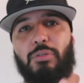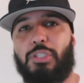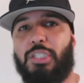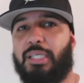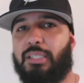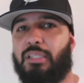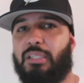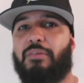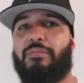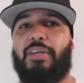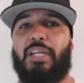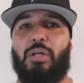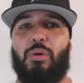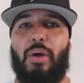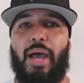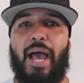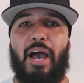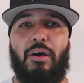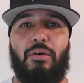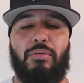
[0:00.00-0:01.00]
Thank you for
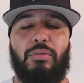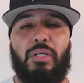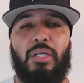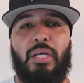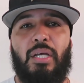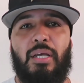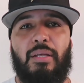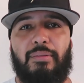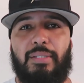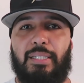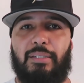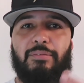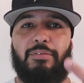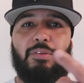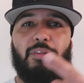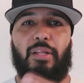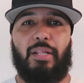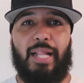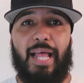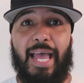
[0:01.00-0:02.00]
checking the video out.
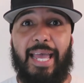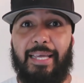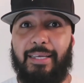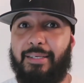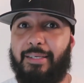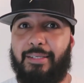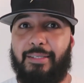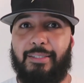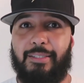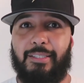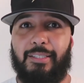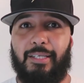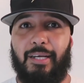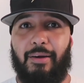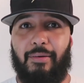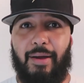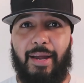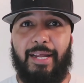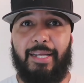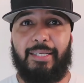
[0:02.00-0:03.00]
Thank you for the like,
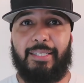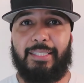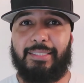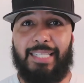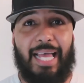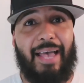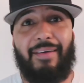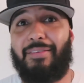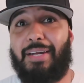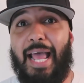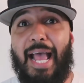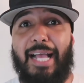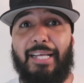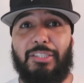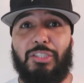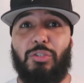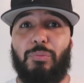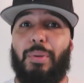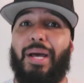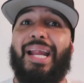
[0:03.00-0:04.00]
all right? Because I
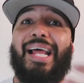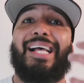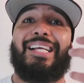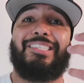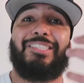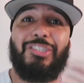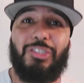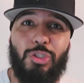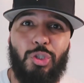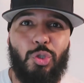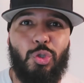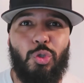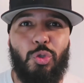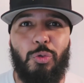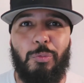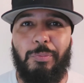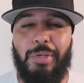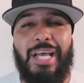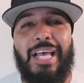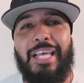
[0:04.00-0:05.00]
haven't asked you, but I
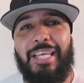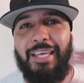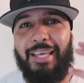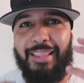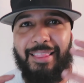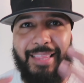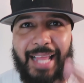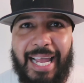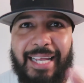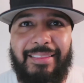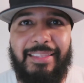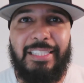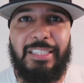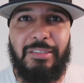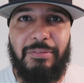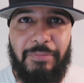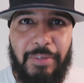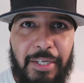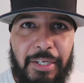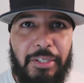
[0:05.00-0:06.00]
assume you
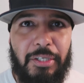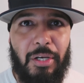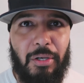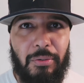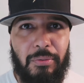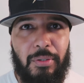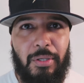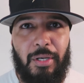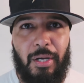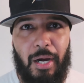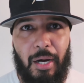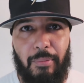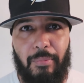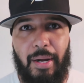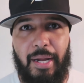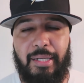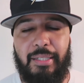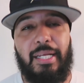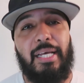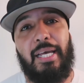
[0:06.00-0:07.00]
like this video,
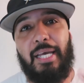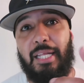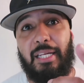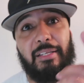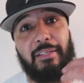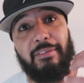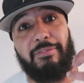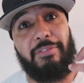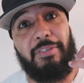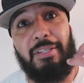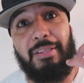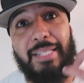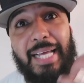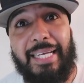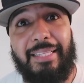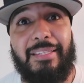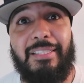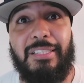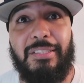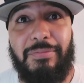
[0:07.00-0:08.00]
all right? And
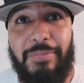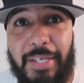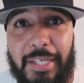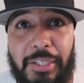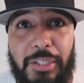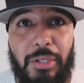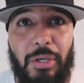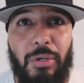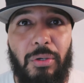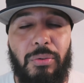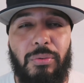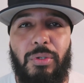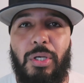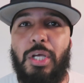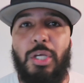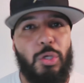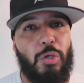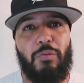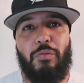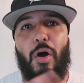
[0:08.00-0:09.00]
if you like this
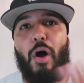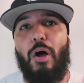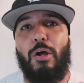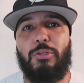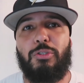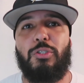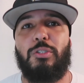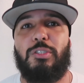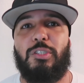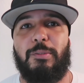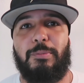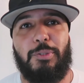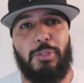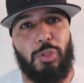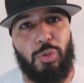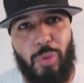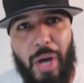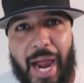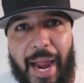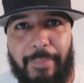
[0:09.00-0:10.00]
video, you've
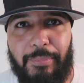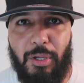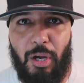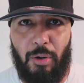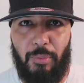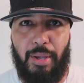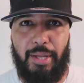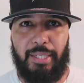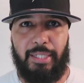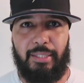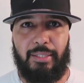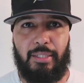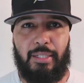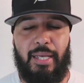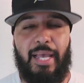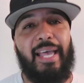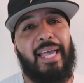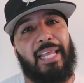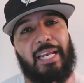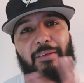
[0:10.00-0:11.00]
also subscribed
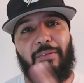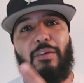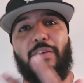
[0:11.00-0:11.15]
already.